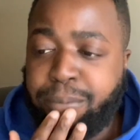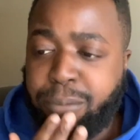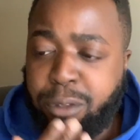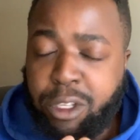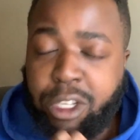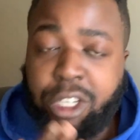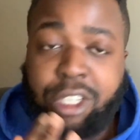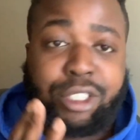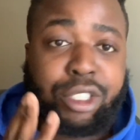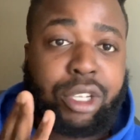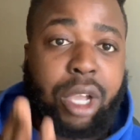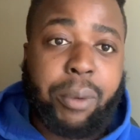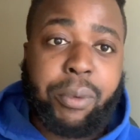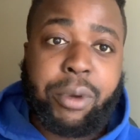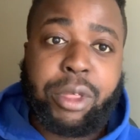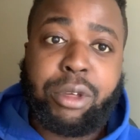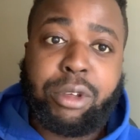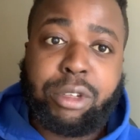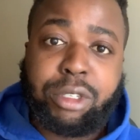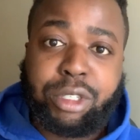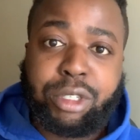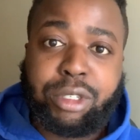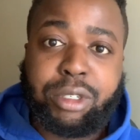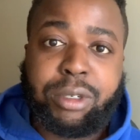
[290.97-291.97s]
Just start with
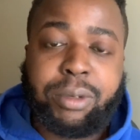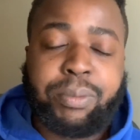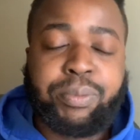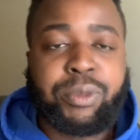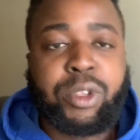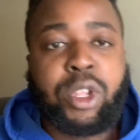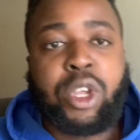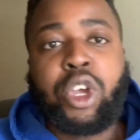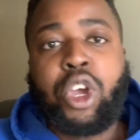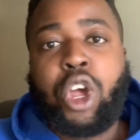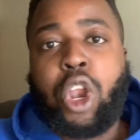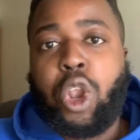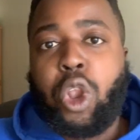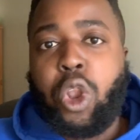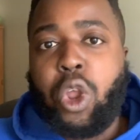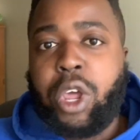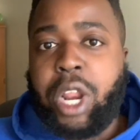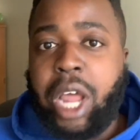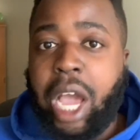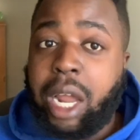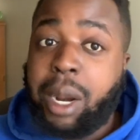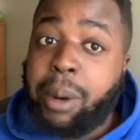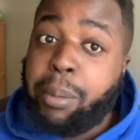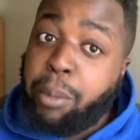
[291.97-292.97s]
YouTube, learn
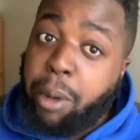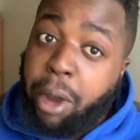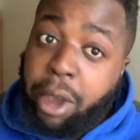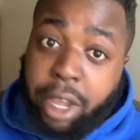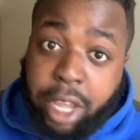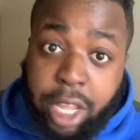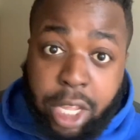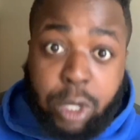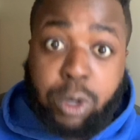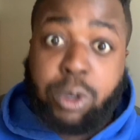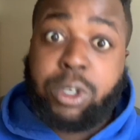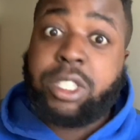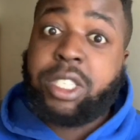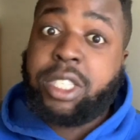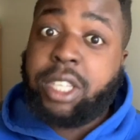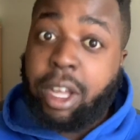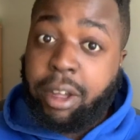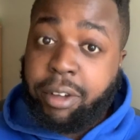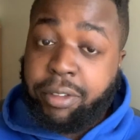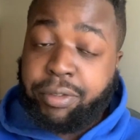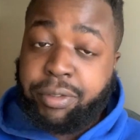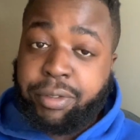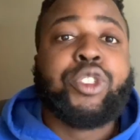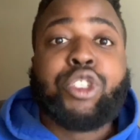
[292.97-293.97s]
how to market
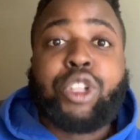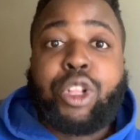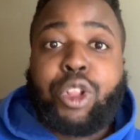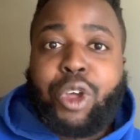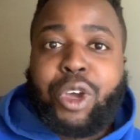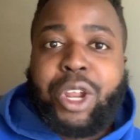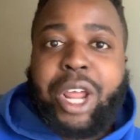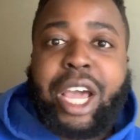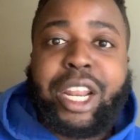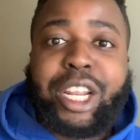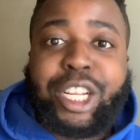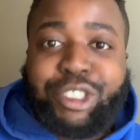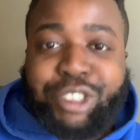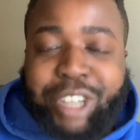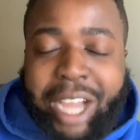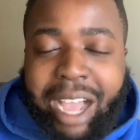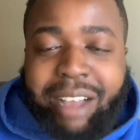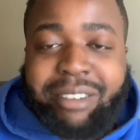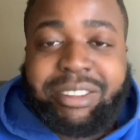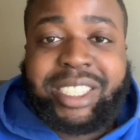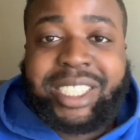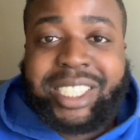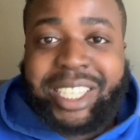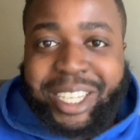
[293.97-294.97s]
yourself, learn how to
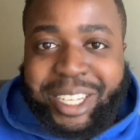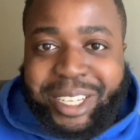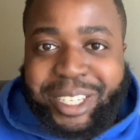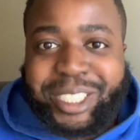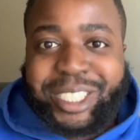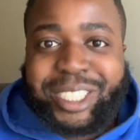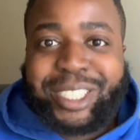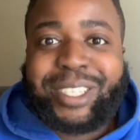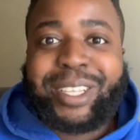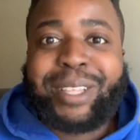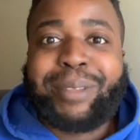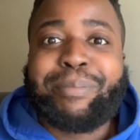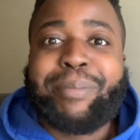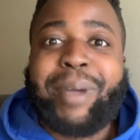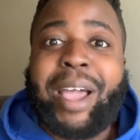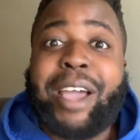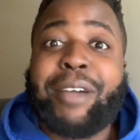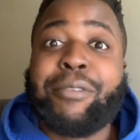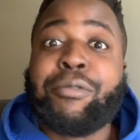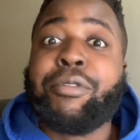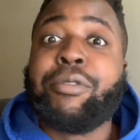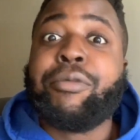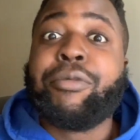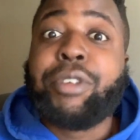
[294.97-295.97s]
drive sales by
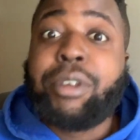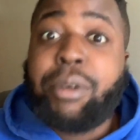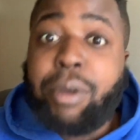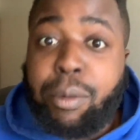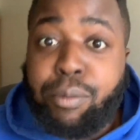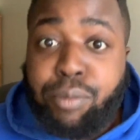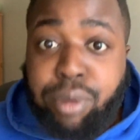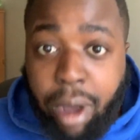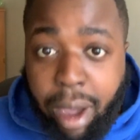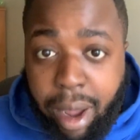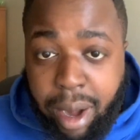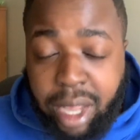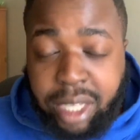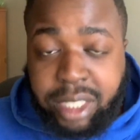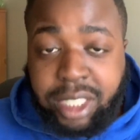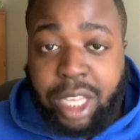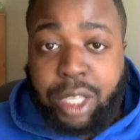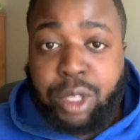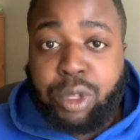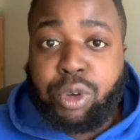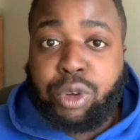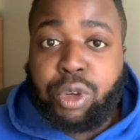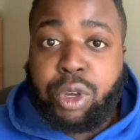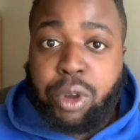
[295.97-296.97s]
reviewing products
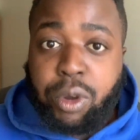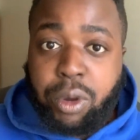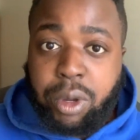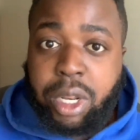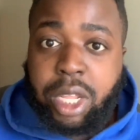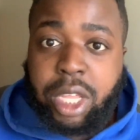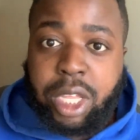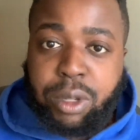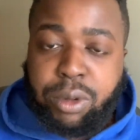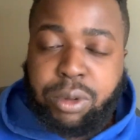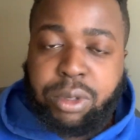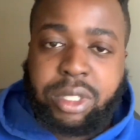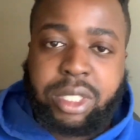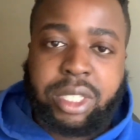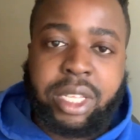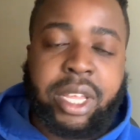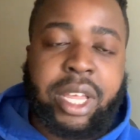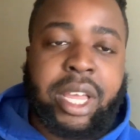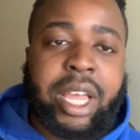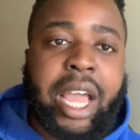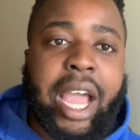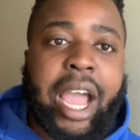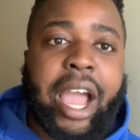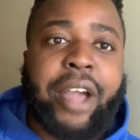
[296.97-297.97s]
that you currently use,
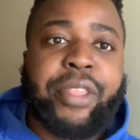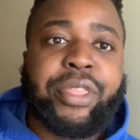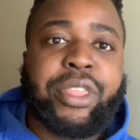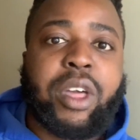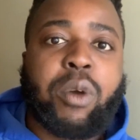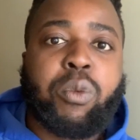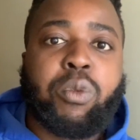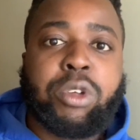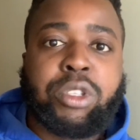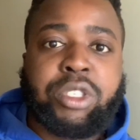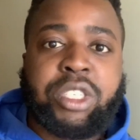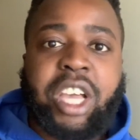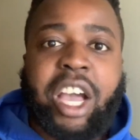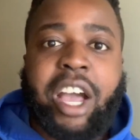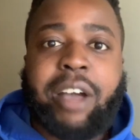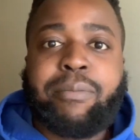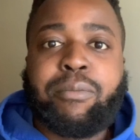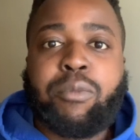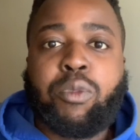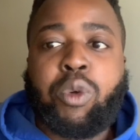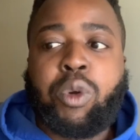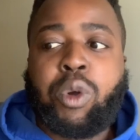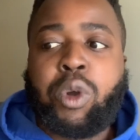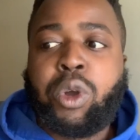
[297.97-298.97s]
and then once you have
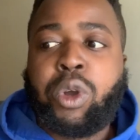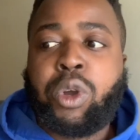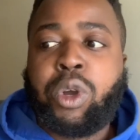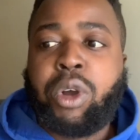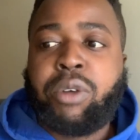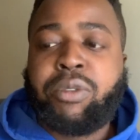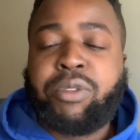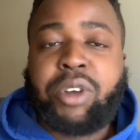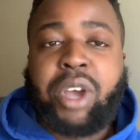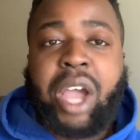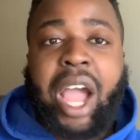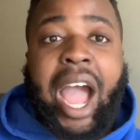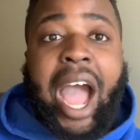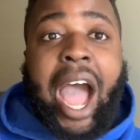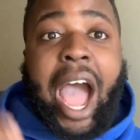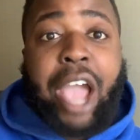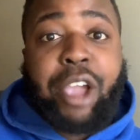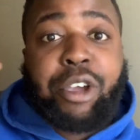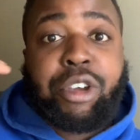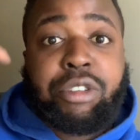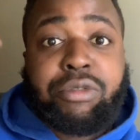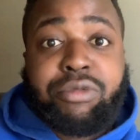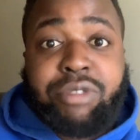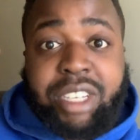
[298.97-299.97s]
more of a
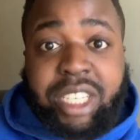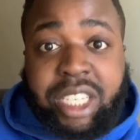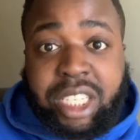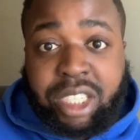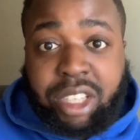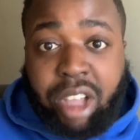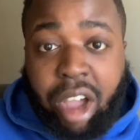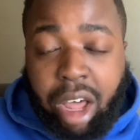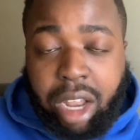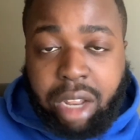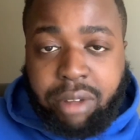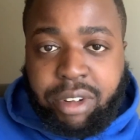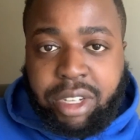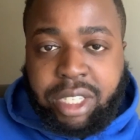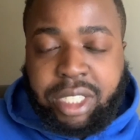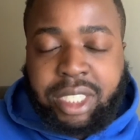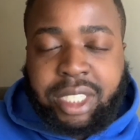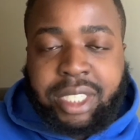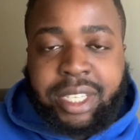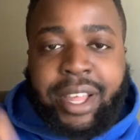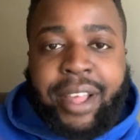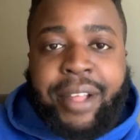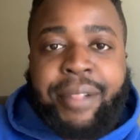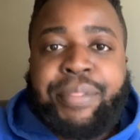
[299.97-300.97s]
higher risk
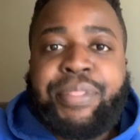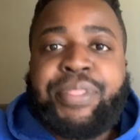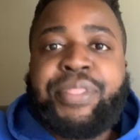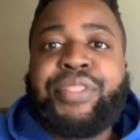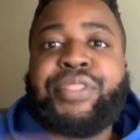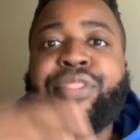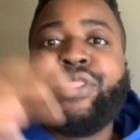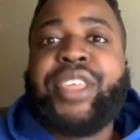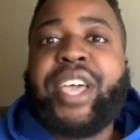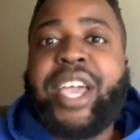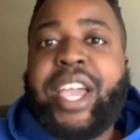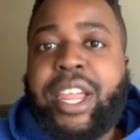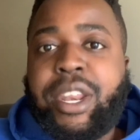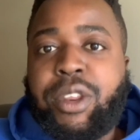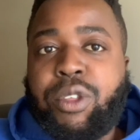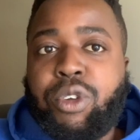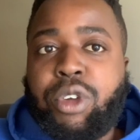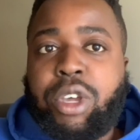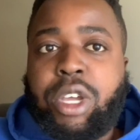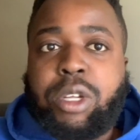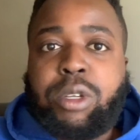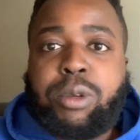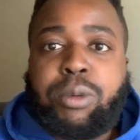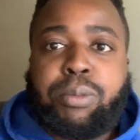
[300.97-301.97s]
tolerance, then you
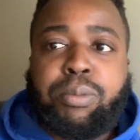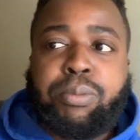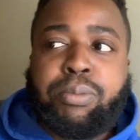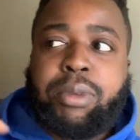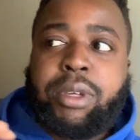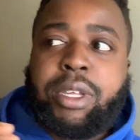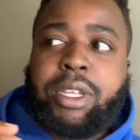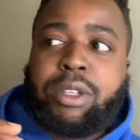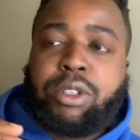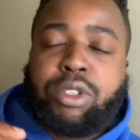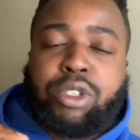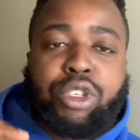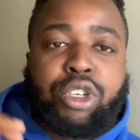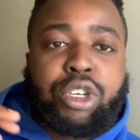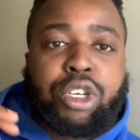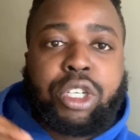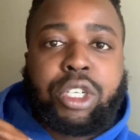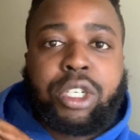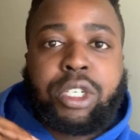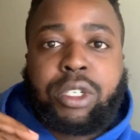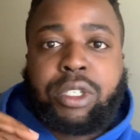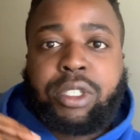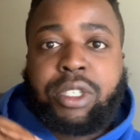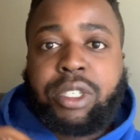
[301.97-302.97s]

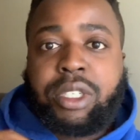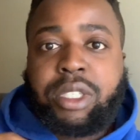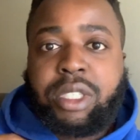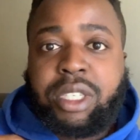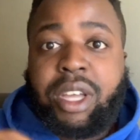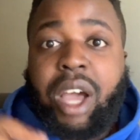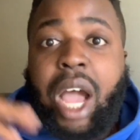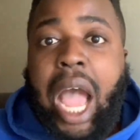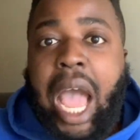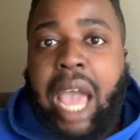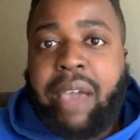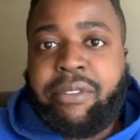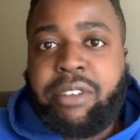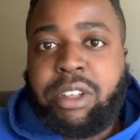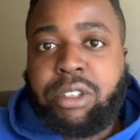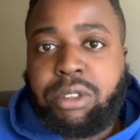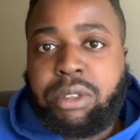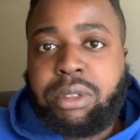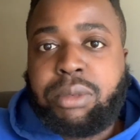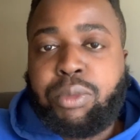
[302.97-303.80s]
can dive into